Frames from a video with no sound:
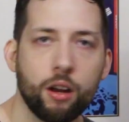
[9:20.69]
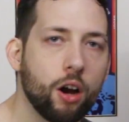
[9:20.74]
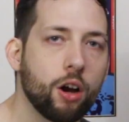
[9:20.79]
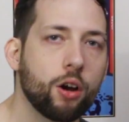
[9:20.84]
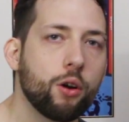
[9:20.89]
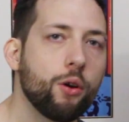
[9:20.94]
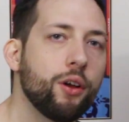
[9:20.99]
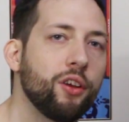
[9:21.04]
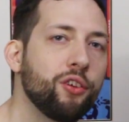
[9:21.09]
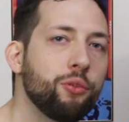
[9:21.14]

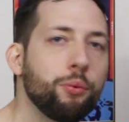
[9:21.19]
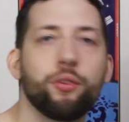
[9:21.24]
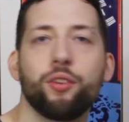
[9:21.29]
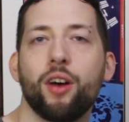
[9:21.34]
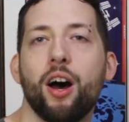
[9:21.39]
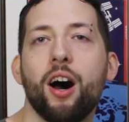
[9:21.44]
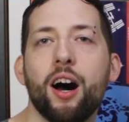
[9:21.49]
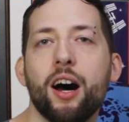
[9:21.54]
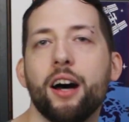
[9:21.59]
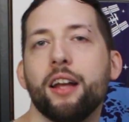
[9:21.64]
Gargoyles was
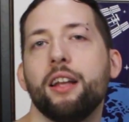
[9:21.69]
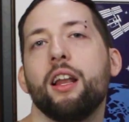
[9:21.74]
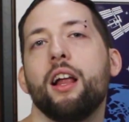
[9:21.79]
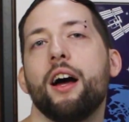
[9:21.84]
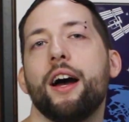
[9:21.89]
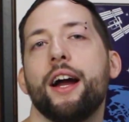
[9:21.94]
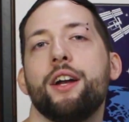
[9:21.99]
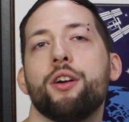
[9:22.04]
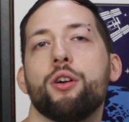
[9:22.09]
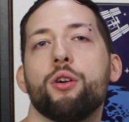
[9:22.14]

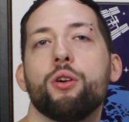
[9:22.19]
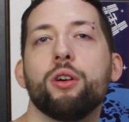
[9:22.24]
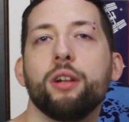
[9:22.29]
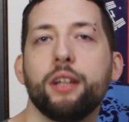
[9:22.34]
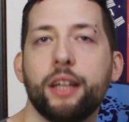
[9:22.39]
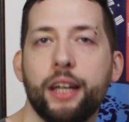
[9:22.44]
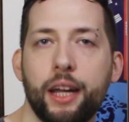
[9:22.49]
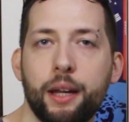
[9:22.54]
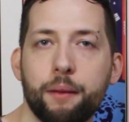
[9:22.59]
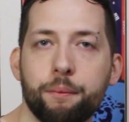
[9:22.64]
online
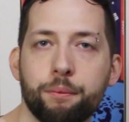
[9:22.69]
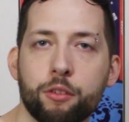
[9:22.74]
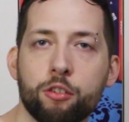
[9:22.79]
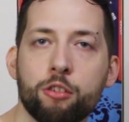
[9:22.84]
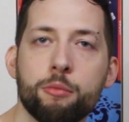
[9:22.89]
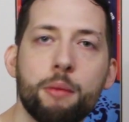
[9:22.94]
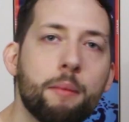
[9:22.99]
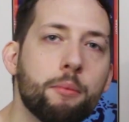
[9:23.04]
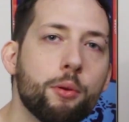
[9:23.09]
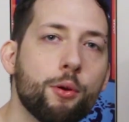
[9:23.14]
early.
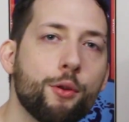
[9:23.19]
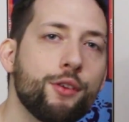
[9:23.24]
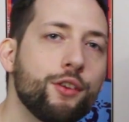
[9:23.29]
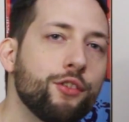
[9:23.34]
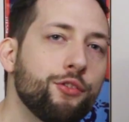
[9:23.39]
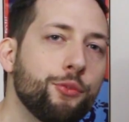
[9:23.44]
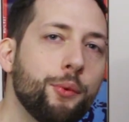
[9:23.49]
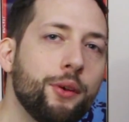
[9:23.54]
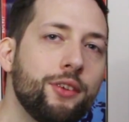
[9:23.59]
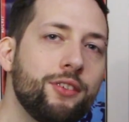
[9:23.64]
Remember,
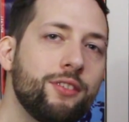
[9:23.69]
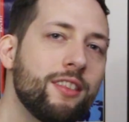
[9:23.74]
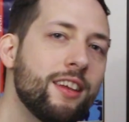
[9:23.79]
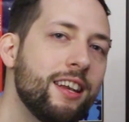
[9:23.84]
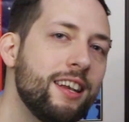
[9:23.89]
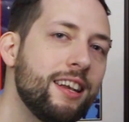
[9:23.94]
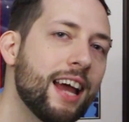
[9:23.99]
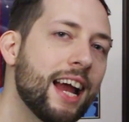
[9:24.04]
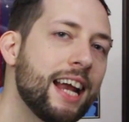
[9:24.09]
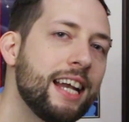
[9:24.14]
this was
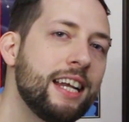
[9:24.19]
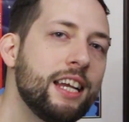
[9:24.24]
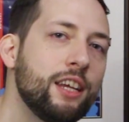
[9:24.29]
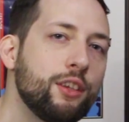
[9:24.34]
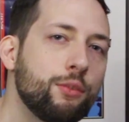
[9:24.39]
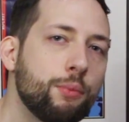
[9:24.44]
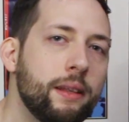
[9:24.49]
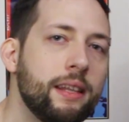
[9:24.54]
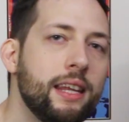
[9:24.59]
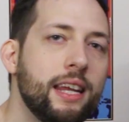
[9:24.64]
the
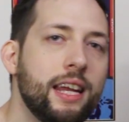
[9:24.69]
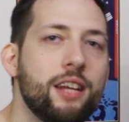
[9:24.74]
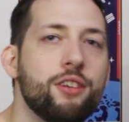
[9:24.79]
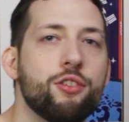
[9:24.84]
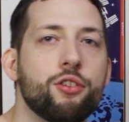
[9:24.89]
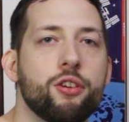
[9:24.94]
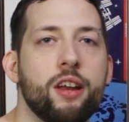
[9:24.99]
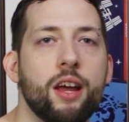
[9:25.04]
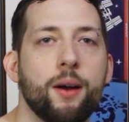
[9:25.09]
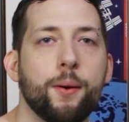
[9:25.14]
90s when the
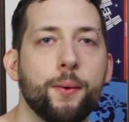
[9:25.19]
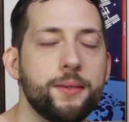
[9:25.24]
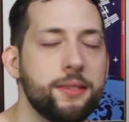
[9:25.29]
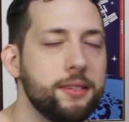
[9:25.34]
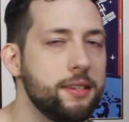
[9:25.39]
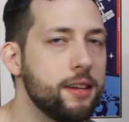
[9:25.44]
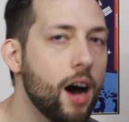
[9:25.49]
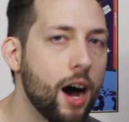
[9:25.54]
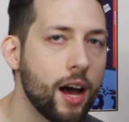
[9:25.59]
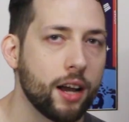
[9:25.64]
internet
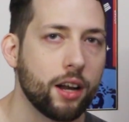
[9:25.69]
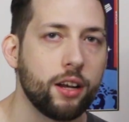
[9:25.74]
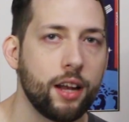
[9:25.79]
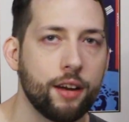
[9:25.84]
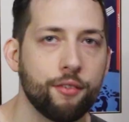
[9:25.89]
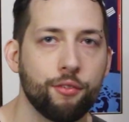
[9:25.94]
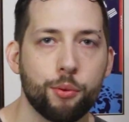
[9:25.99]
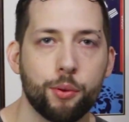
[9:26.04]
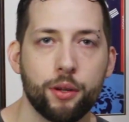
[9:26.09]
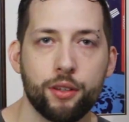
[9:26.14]
was not on
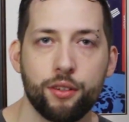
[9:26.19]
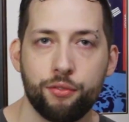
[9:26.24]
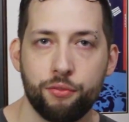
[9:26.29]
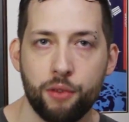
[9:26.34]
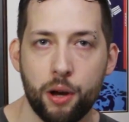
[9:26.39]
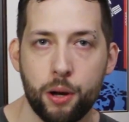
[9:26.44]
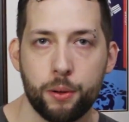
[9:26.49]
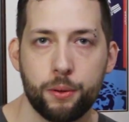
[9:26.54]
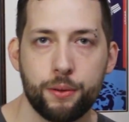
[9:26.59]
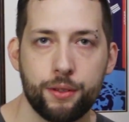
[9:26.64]
everyone's
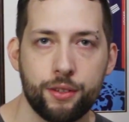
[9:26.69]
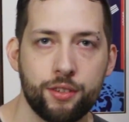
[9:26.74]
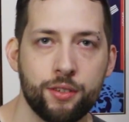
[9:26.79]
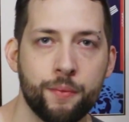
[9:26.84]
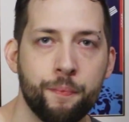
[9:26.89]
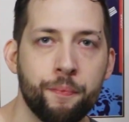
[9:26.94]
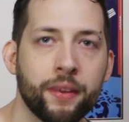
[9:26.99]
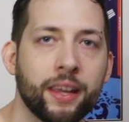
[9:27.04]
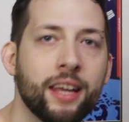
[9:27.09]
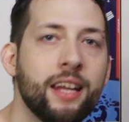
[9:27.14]

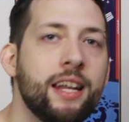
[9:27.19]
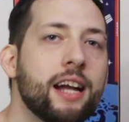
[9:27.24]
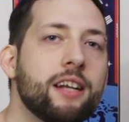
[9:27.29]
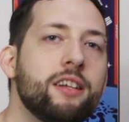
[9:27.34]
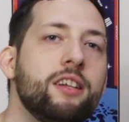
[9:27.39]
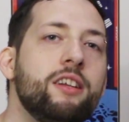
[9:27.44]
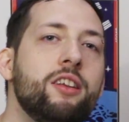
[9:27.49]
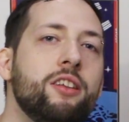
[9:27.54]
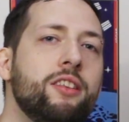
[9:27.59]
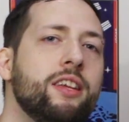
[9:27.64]
phones.
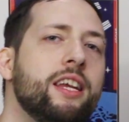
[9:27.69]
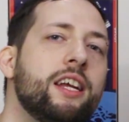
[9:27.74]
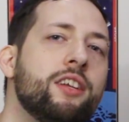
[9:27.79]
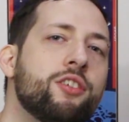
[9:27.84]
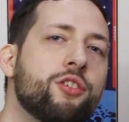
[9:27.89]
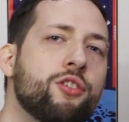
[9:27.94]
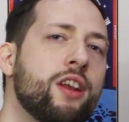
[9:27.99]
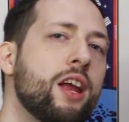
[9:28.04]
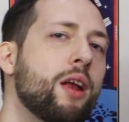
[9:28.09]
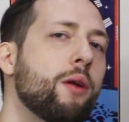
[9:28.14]
Connecting to the
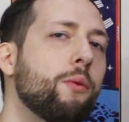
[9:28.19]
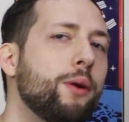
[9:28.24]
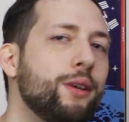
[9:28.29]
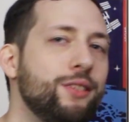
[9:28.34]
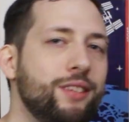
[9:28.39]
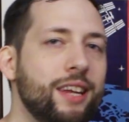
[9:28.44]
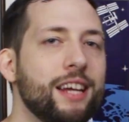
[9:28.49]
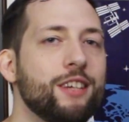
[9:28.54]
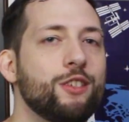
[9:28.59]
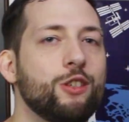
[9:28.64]
internet
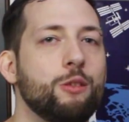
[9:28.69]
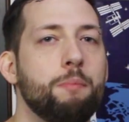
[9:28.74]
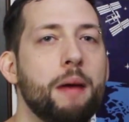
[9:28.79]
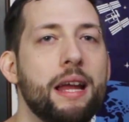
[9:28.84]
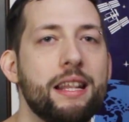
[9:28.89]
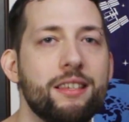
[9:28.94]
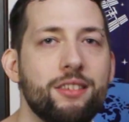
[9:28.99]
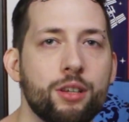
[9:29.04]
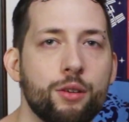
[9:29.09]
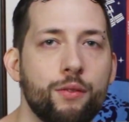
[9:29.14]
was
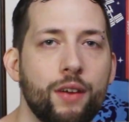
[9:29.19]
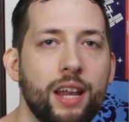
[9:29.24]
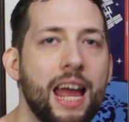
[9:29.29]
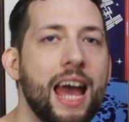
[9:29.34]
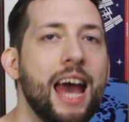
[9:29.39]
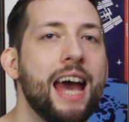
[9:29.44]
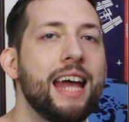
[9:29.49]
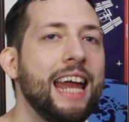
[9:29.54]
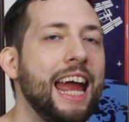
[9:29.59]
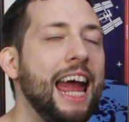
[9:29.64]
expensive and
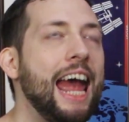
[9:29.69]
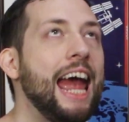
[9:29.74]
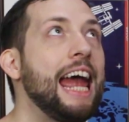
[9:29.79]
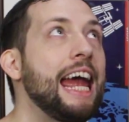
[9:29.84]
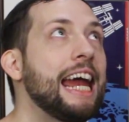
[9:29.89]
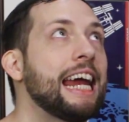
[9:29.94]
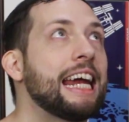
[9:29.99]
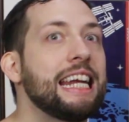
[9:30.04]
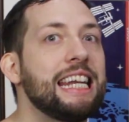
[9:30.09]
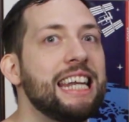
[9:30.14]
had
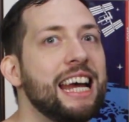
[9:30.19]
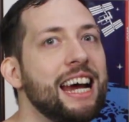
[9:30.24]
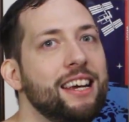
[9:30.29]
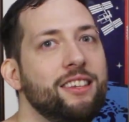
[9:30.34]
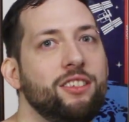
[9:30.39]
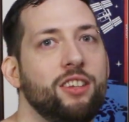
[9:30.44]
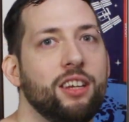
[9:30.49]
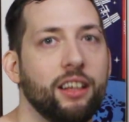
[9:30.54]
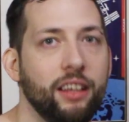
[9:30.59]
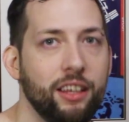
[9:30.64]

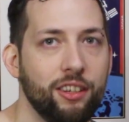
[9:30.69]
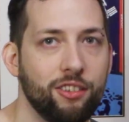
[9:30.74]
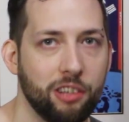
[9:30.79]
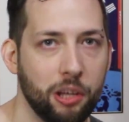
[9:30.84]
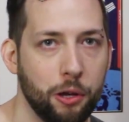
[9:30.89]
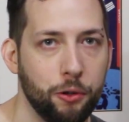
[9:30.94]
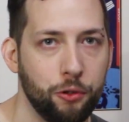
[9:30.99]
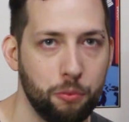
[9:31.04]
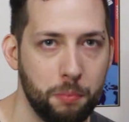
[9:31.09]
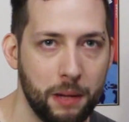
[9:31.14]
agonizingly
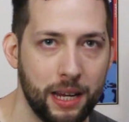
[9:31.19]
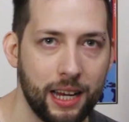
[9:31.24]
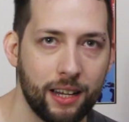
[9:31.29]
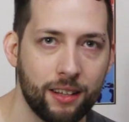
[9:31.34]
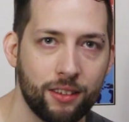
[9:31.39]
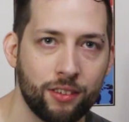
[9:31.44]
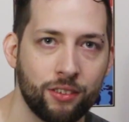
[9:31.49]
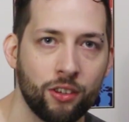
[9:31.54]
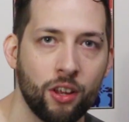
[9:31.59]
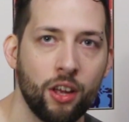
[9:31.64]
slow
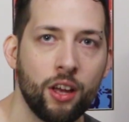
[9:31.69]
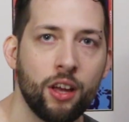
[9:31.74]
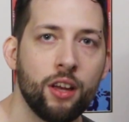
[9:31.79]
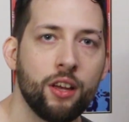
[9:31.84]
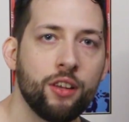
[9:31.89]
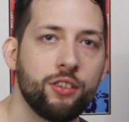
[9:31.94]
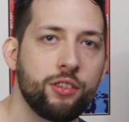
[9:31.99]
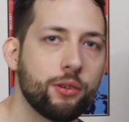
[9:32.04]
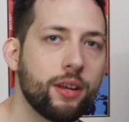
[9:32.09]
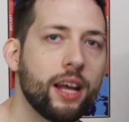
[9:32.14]
speeds.
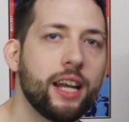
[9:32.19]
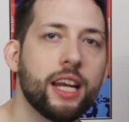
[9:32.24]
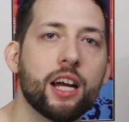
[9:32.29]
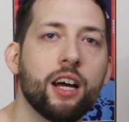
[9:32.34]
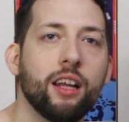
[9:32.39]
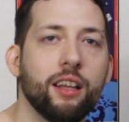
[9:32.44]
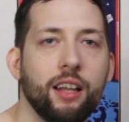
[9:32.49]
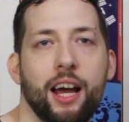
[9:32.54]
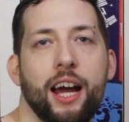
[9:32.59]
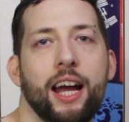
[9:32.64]
So getting
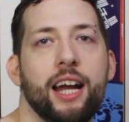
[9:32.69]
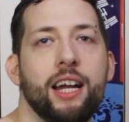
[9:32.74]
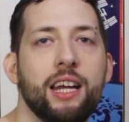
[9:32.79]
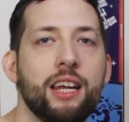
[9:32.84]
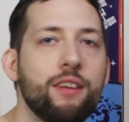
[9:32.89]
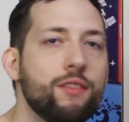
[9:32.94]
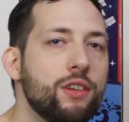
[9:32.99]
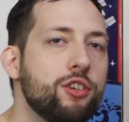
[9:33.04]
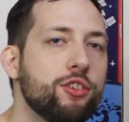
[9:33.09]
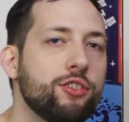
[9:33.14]
online,
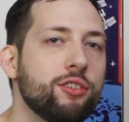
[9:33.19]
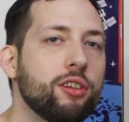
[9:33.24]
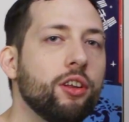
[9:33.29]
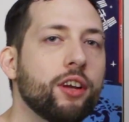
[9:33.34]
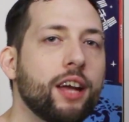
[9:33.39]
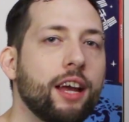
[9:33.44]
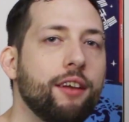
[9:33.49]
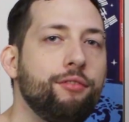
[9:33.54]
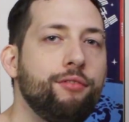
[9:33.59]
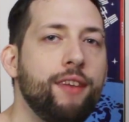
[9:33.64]
even just to
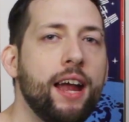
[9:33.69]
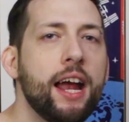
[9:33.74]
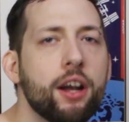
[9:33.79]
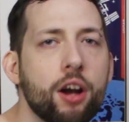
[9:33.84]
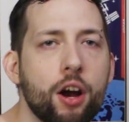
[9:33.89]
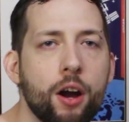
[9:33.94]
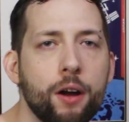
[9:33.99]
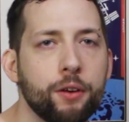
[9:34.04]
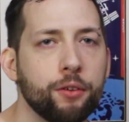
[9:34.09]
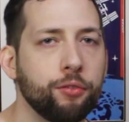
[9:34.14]
look at fan
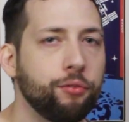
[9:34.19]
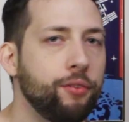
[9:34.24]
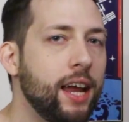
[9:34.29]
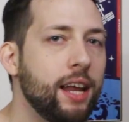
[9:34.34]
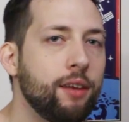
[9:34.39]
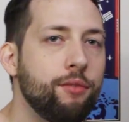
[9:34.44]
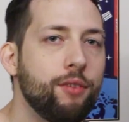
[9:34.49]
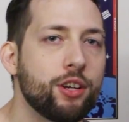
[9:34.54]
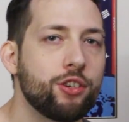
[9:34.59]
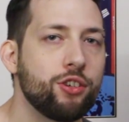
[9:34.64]
art or
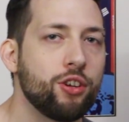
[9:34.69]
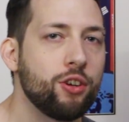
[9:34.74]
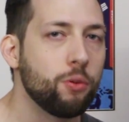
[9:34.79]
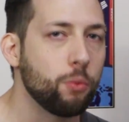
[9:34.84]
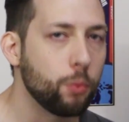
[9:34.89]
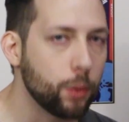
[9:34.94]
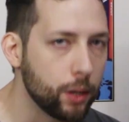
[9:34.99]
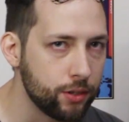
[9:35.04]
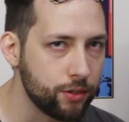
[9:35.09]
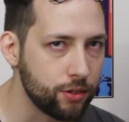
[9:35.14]
fan
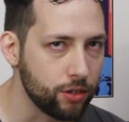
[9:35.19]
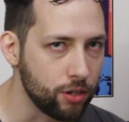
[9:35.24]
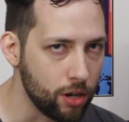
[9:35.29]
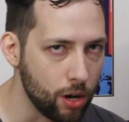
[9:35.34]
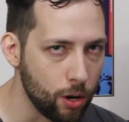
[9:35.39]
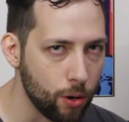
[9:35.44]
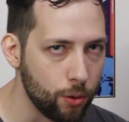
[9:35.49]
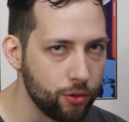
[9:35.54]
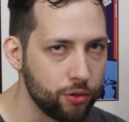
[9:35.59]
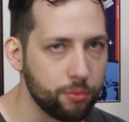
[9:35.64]
fiction, was
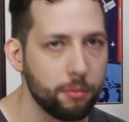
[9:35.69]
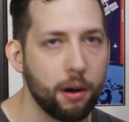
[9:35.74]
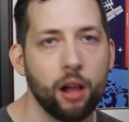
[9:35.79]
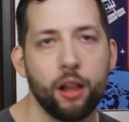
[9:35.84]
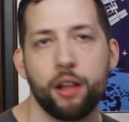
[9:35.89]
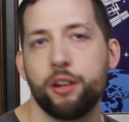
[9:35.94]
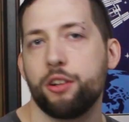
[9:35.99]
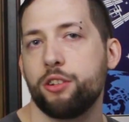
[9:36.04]
no small